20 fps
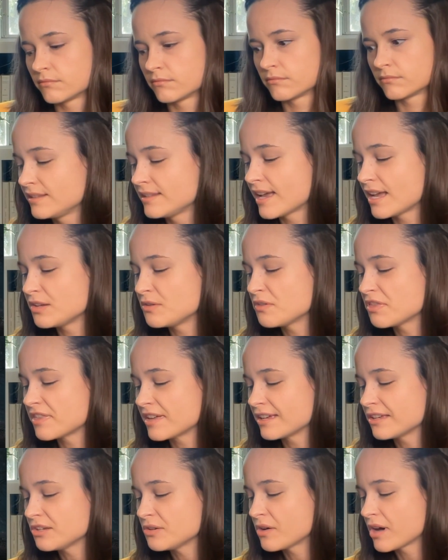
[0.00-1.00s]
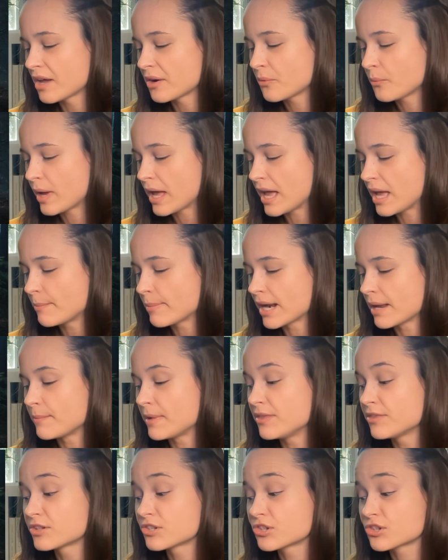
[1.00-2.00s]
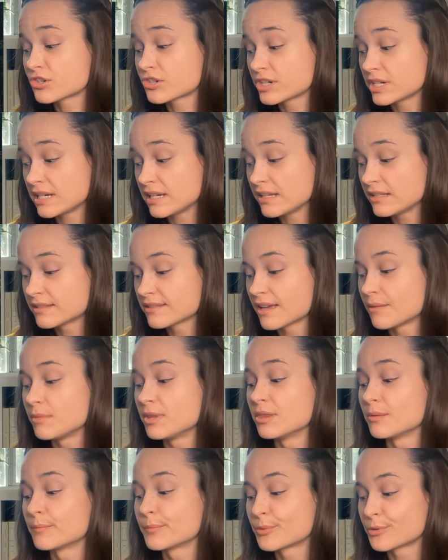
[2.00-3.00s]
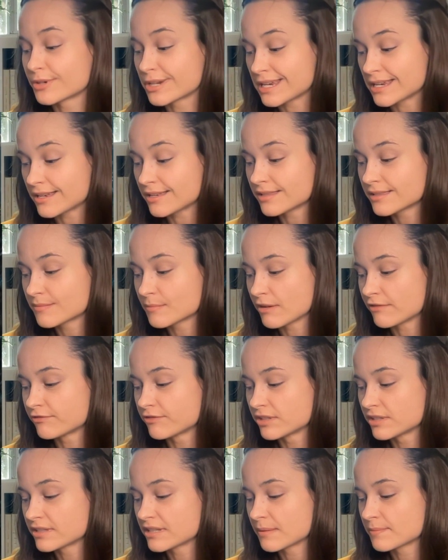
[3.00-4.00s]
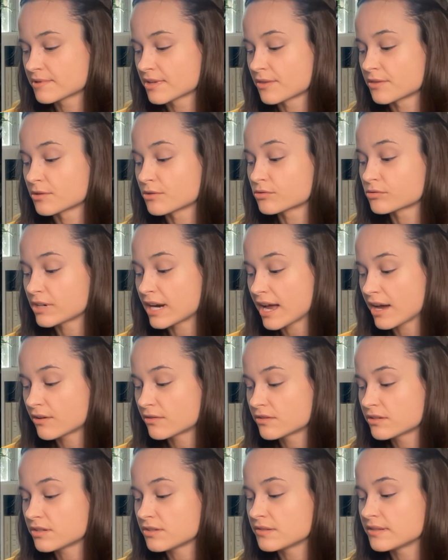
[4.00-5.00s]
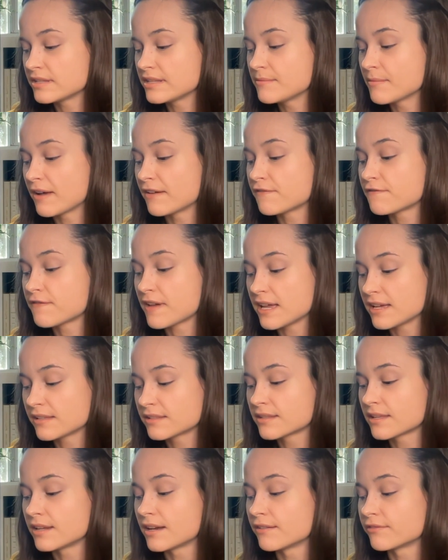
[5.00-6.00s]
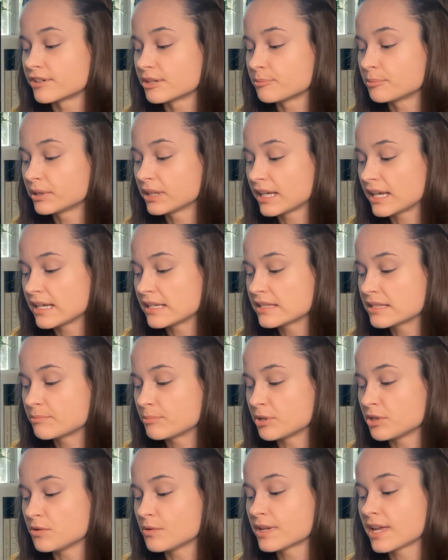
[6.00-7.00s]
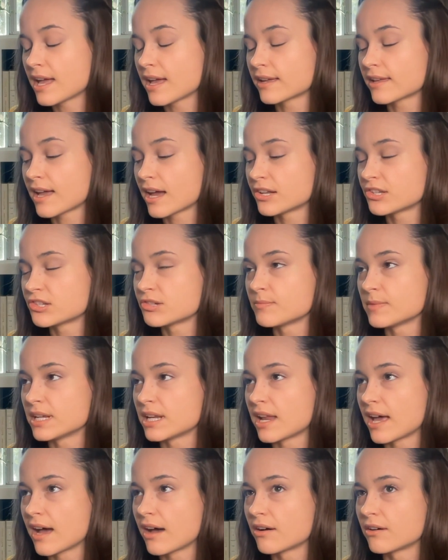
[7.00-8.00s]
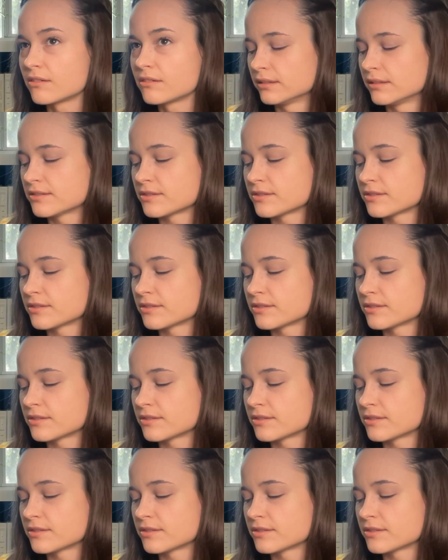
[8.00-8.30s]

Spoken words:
Yeah, you think you got away, but I'm in the trees, I'm in the breeze, my footsteps on the ground, you see my face in every place, but you can't catch me now.